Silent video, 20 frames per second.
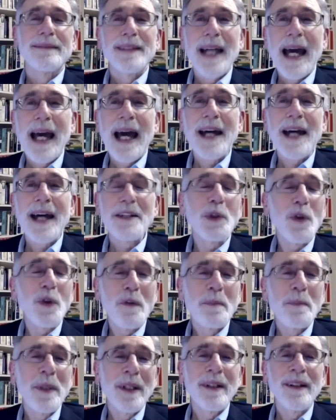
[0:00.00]
had to
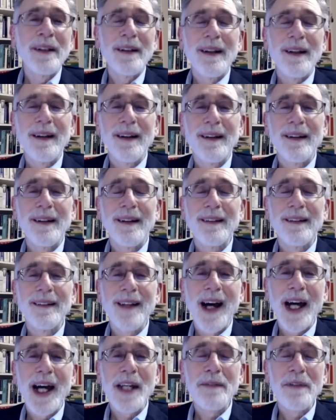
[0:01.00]
have been a, a
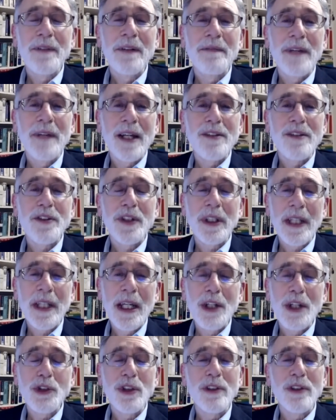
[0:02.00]
lot of
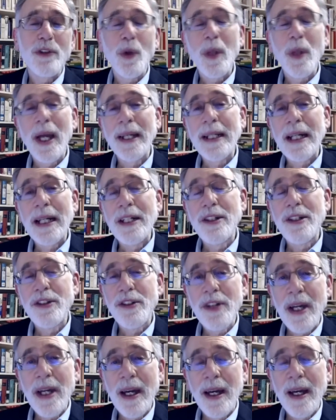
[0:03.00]
investigation. So, like I
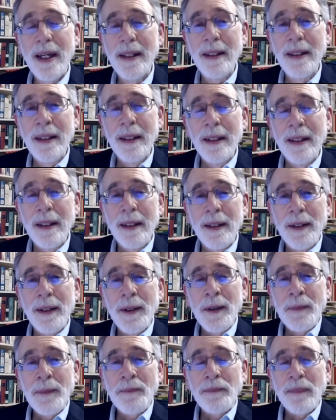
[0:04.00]
said,
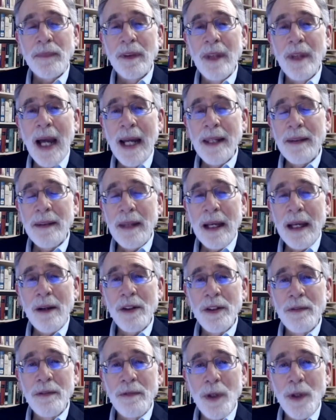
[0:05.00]

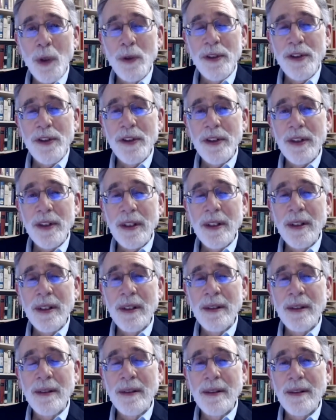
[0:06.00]
9,000 votes
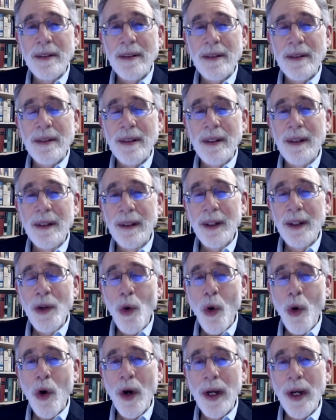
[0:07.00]
in
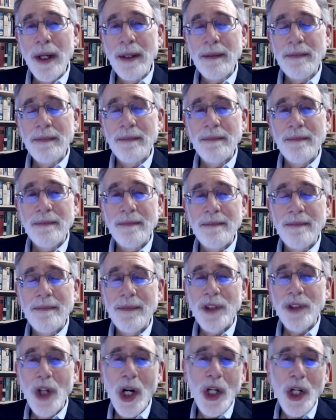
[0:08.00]
Illinois,
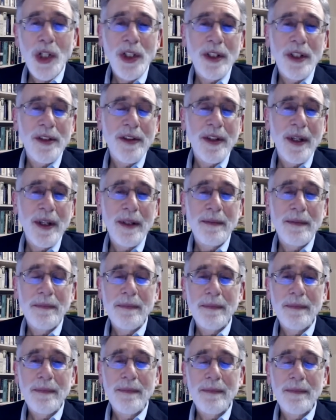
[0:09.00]
charges that
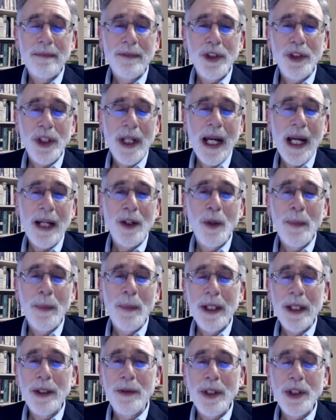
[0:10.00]
Chicago
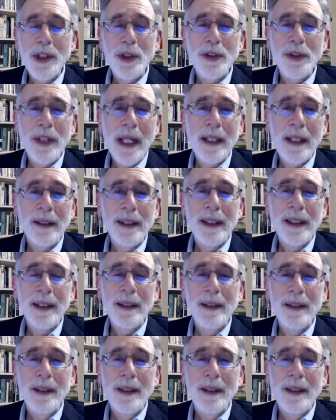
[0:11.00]
Mayor Richard Daley